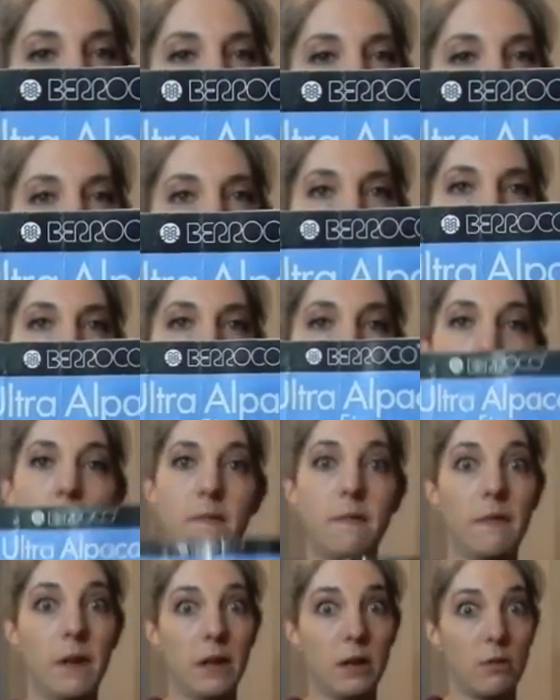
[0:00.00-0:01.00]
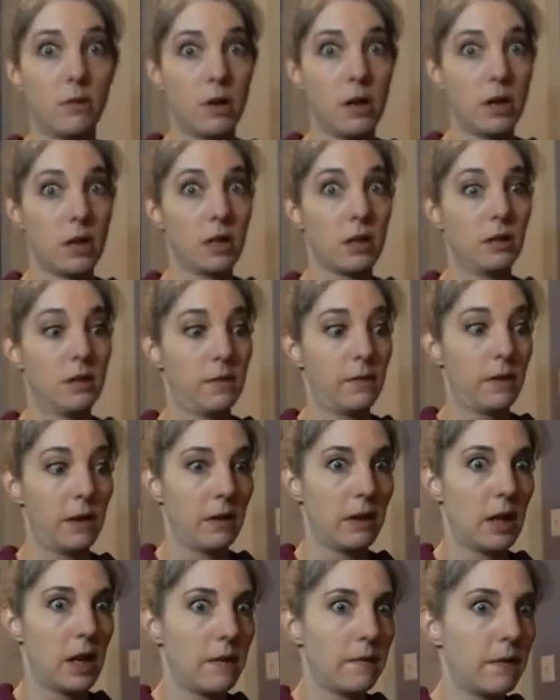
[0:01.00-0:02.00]
very light fingering. It's very
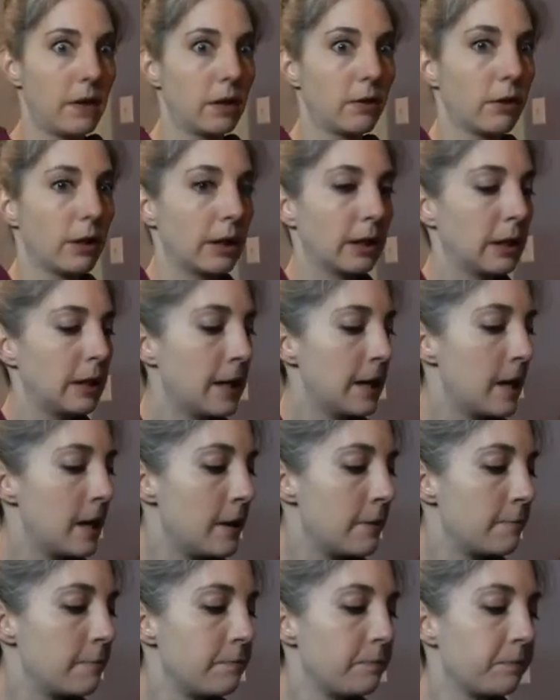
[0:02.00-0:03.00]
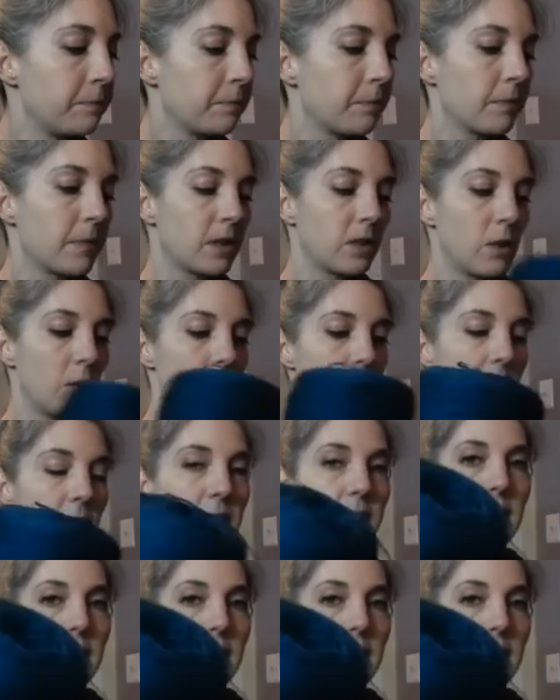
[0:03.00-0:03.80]
light fingering. So yeah, it's